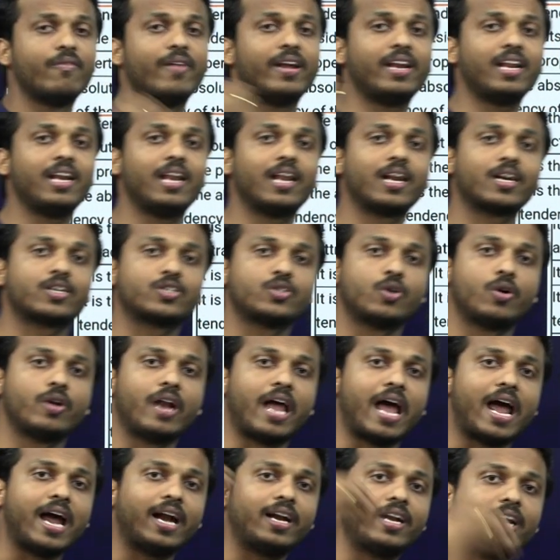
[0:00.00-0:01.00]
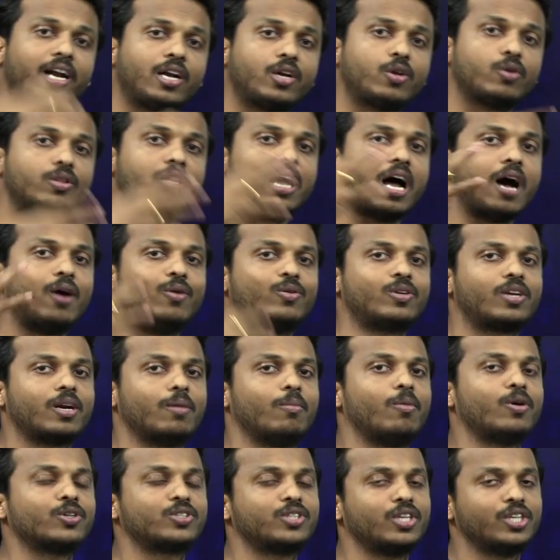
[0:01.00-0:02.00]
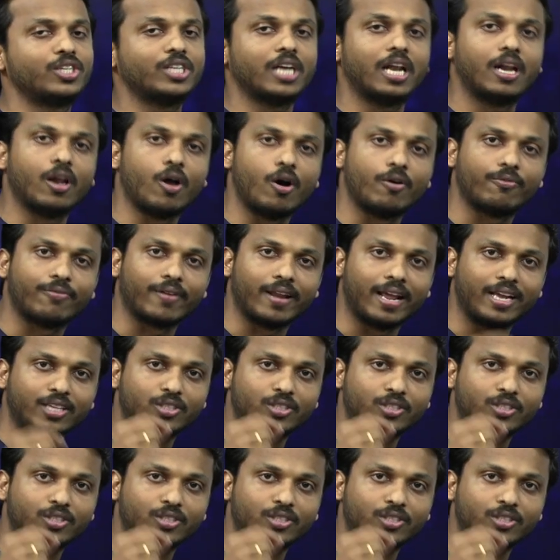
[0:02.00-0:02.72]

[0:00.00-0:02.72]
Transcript: when an electron added to the outermost shell of an